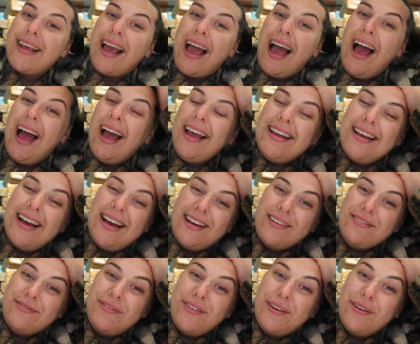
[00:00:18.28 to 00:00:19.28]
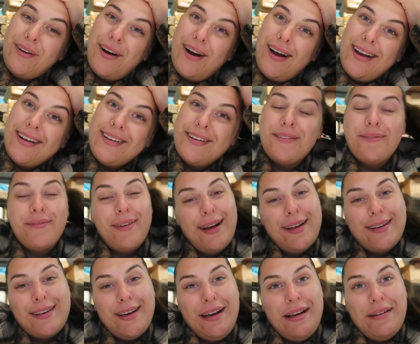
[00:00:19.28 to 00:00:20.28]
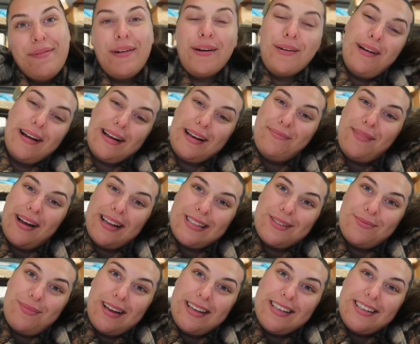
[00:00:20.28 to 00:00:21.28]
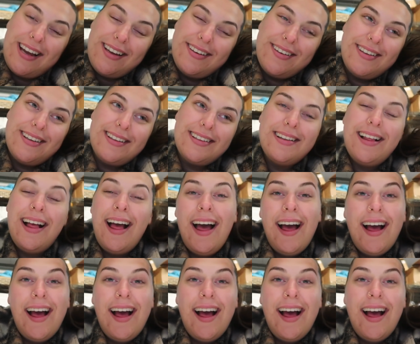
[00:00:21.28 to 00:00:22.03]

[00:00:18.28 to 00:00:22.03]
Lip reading: Hi everyone, welcome back to my channel.